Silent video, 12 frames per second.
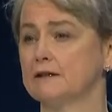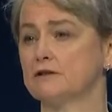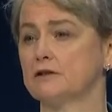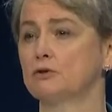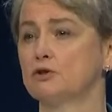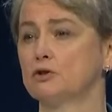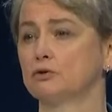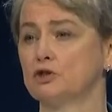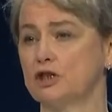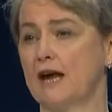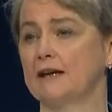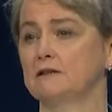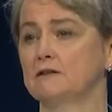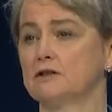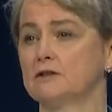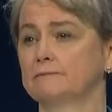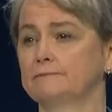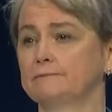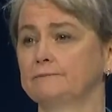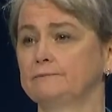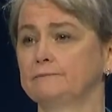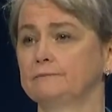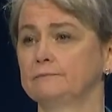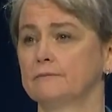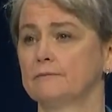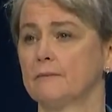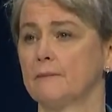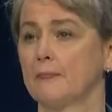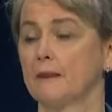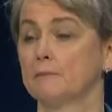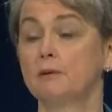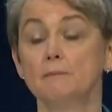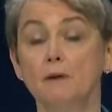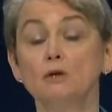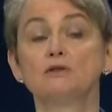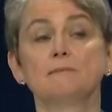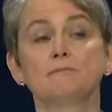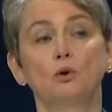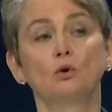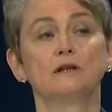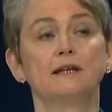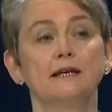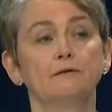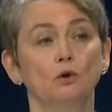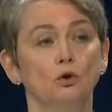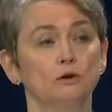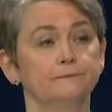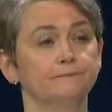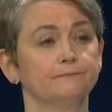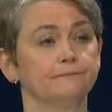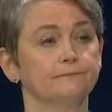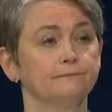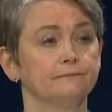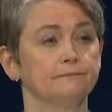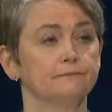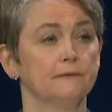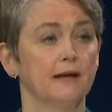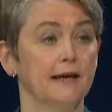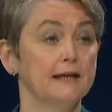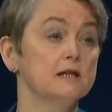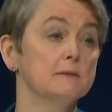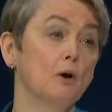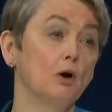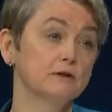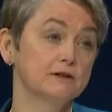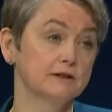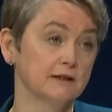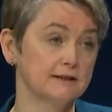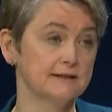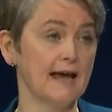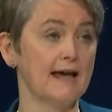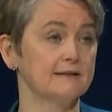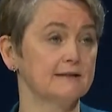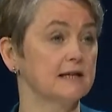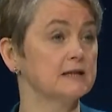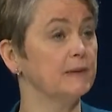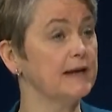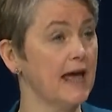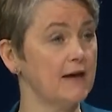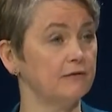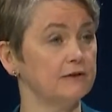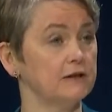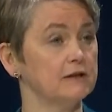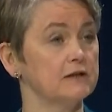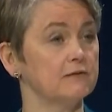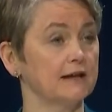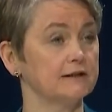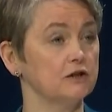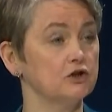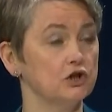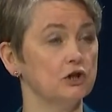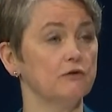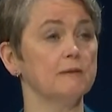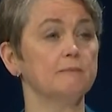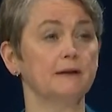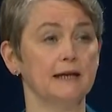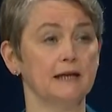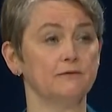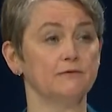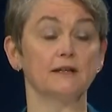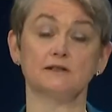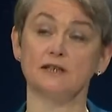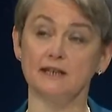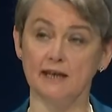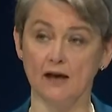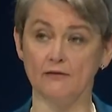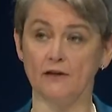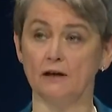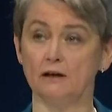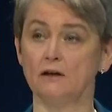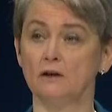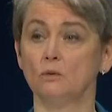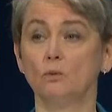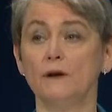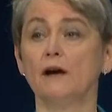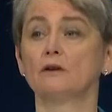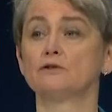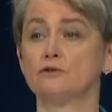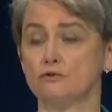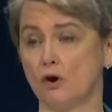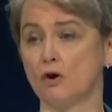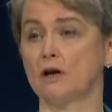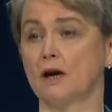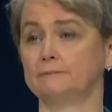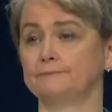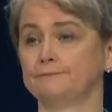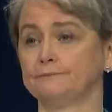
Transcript: and social change. But most importantly of all, Interpol's success has been evidence of that enduring belief that together we are stronger.